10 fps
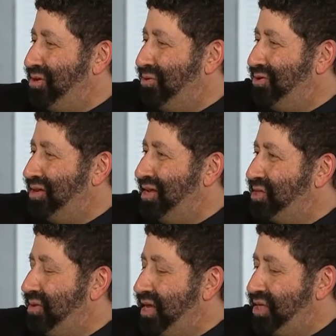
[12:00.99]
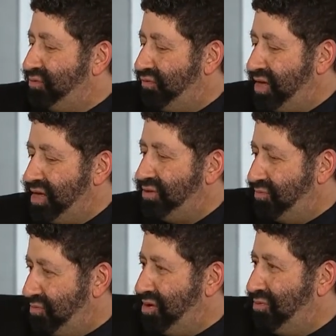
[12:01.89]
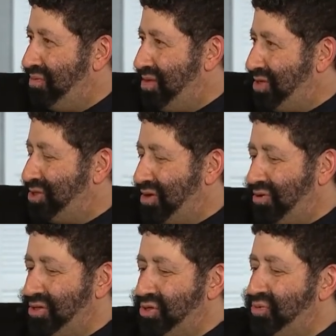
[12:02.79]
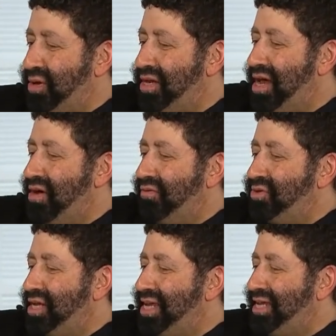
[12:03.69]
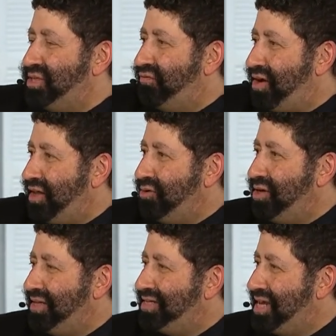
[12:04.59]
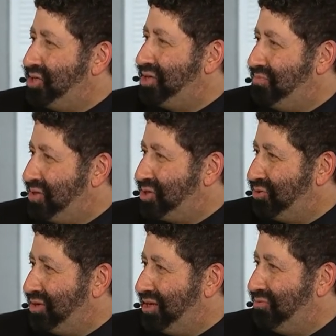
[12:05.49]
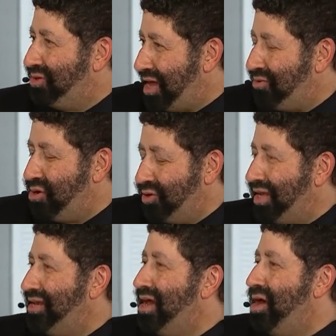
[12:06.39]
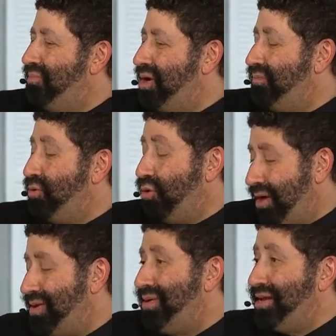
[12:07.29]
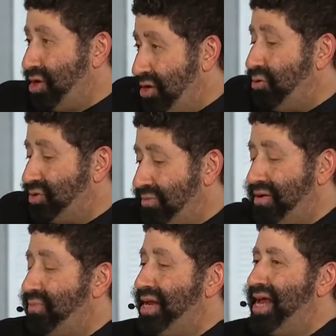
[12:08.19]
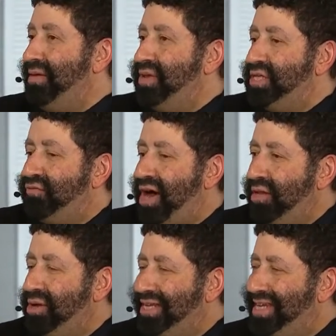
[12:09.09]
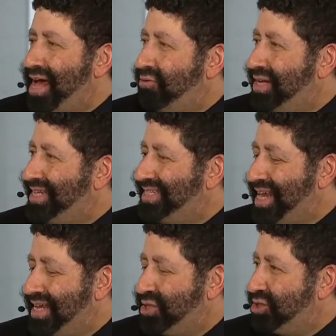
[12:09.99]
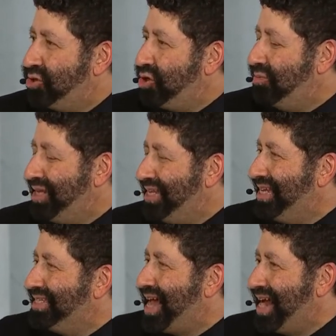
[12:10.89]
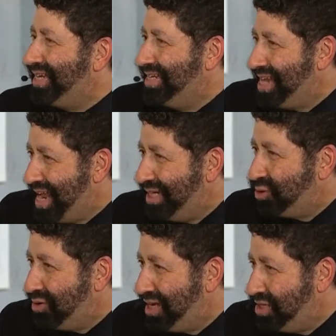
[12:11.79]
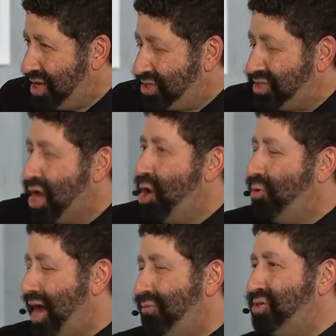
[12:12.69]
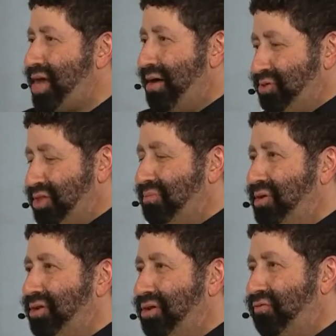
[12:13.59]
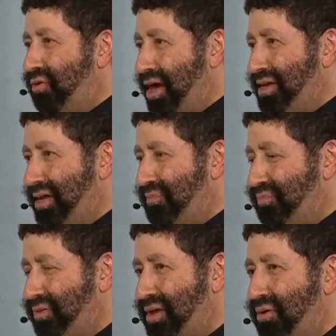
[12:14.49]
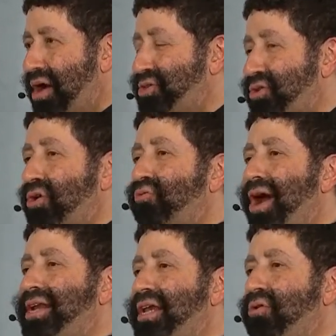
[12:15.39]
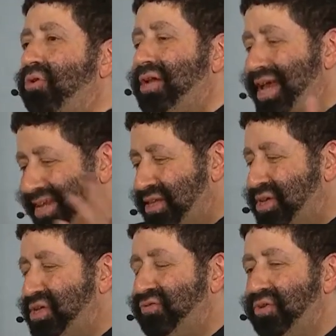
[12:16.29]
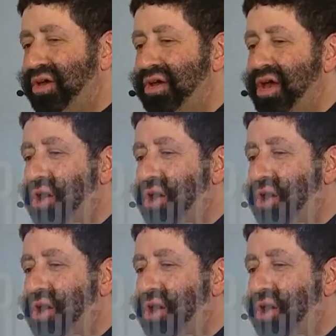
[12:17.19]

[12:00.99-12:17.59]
we mentioned on one of the shows, but he is following this ancient mystery without knowing it, he knows some of it, but he's following it down. It's determining the exact dates when he does things. When I was in the middle of writing, or I started writing or getting the things for the